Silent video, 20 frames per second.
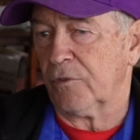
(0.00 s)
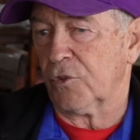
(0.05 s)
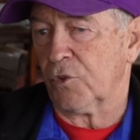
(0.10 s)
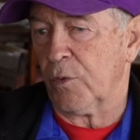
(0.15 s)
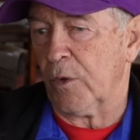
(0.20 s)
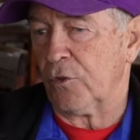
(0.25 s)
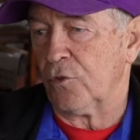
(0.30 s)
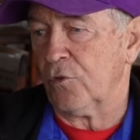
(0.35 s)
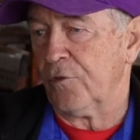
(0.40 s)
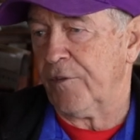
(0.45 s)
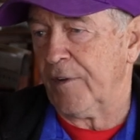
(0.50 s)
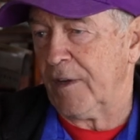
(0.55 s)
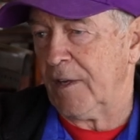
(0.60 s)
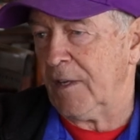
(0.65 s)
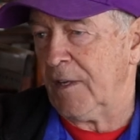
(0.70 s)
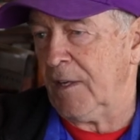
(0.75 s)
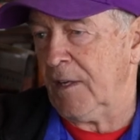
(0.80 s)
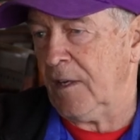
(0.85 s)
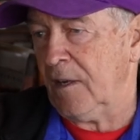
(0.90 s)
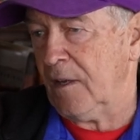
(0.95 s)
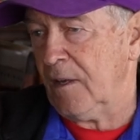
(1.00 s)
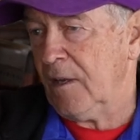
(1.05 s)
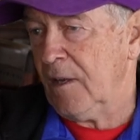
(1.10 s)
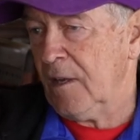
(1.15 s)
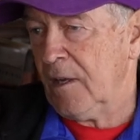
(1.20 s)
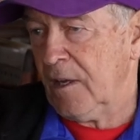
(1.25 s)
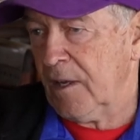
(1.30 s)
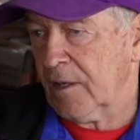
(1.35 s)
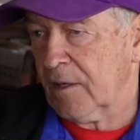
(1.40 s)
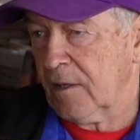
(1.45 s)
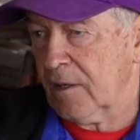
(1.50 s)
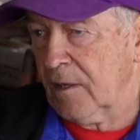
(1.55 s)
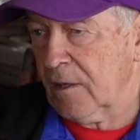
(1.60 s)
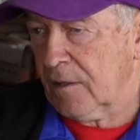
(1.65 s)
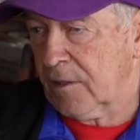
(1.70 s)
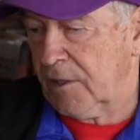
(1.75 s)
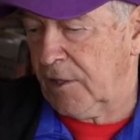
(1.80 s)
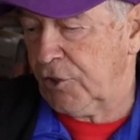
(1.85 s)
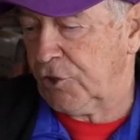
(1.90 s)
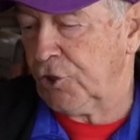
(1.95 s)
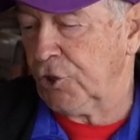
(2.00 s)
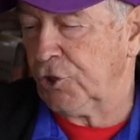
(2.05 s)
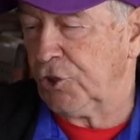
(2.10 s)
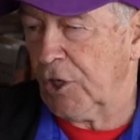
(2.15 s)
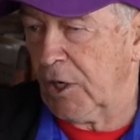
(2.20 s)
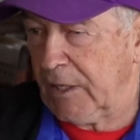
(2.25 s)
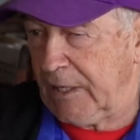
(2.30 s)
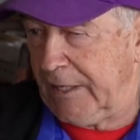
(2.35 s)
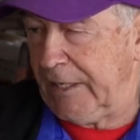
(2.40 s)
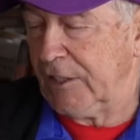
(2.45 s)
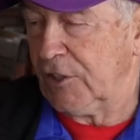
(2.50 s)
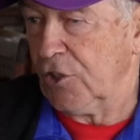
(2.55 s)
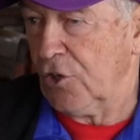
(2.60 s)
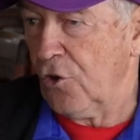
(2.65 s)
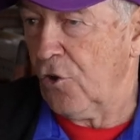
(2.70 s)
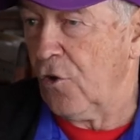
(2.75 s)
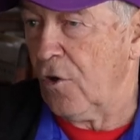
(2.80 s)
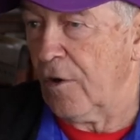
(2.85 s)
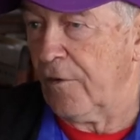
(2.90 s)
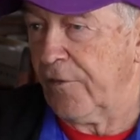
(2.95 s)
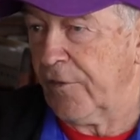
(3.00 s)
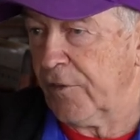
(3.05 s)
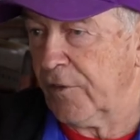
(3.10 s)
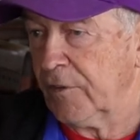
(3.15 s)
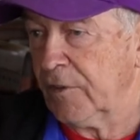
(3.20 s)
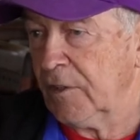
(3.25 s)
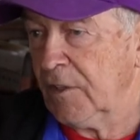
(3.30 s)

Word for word: sweat off a, a, a kitchen jug, litre and a half,